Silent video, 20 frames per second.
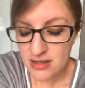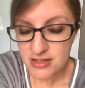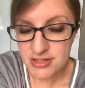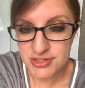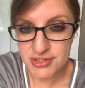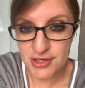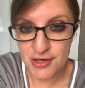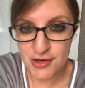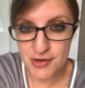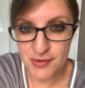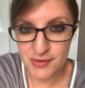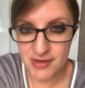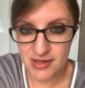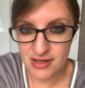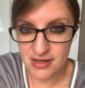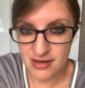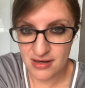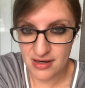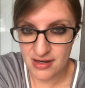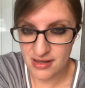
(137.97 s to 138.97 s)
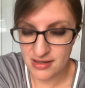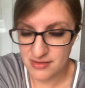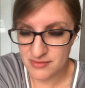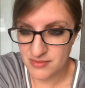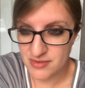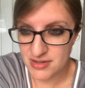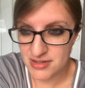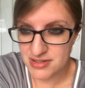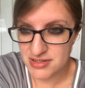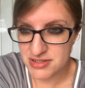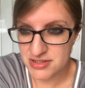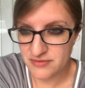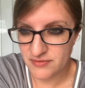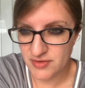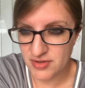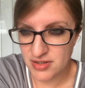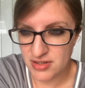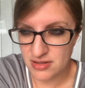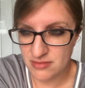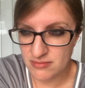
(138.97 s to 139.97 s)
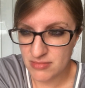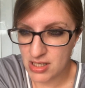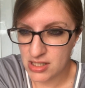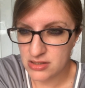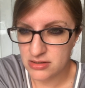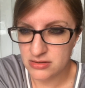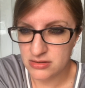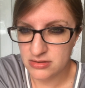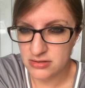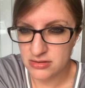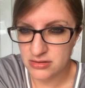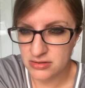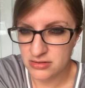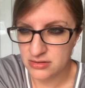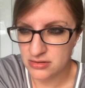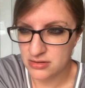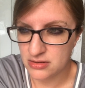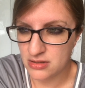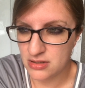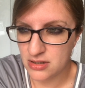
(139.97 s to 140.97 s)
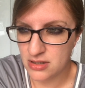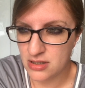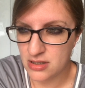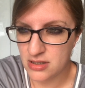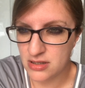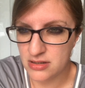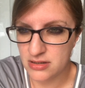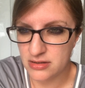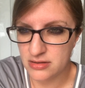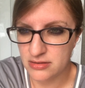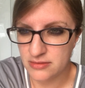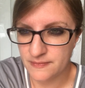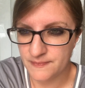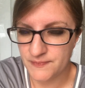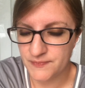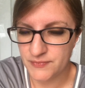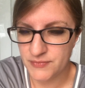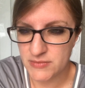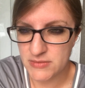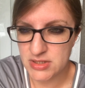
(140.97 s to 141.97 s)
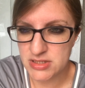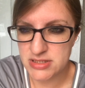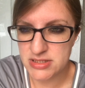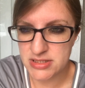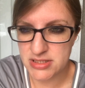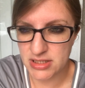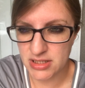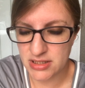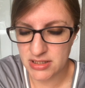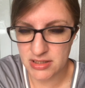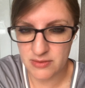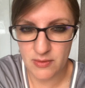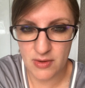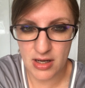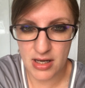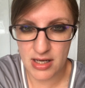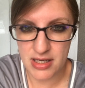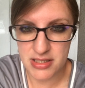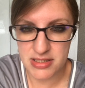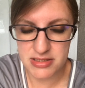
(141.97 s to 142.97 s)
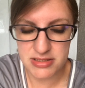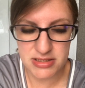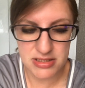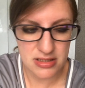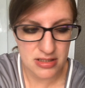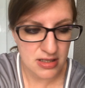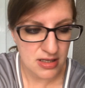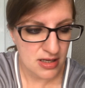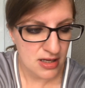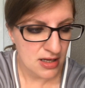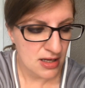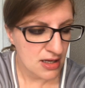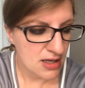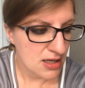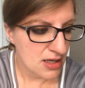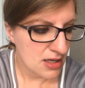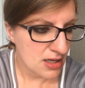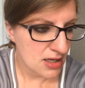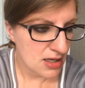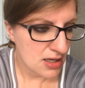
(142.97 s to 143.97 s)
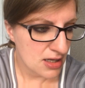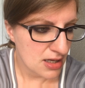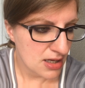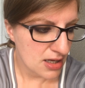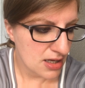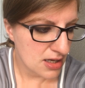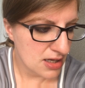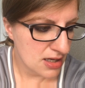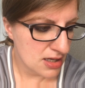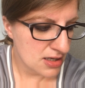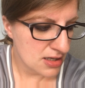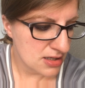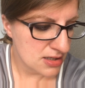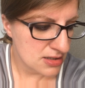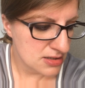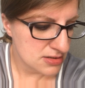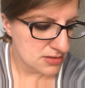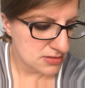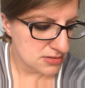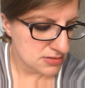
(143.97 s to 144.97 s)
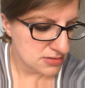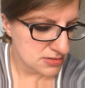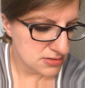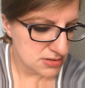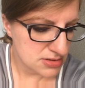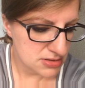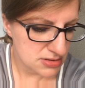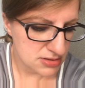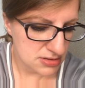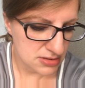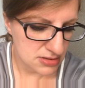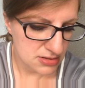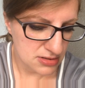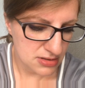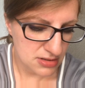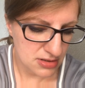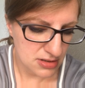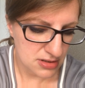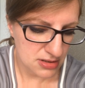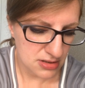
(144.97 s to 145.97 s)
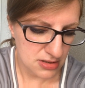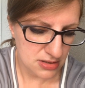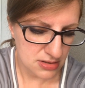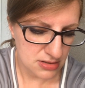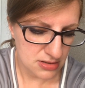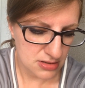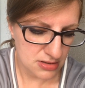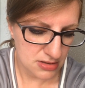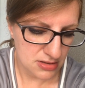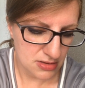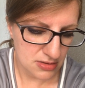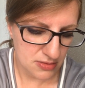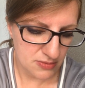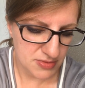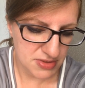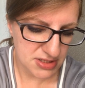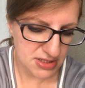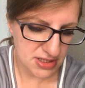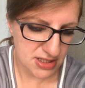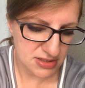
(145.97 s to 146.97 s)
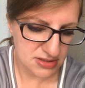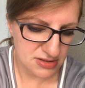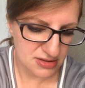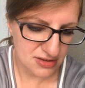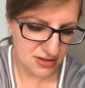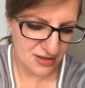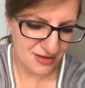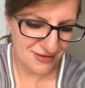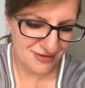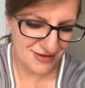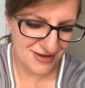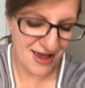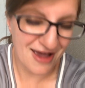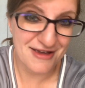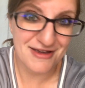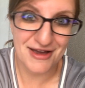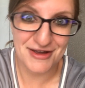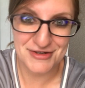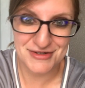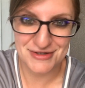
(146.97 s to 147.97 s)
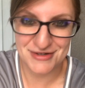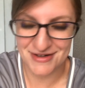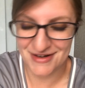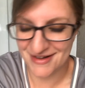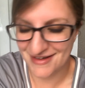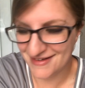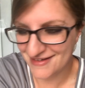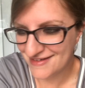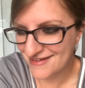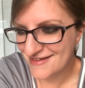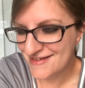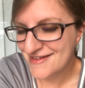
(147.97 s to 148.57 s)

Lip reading: So here I was feeling better, sicky wise, and was it yesterday? Yeah, yesterday.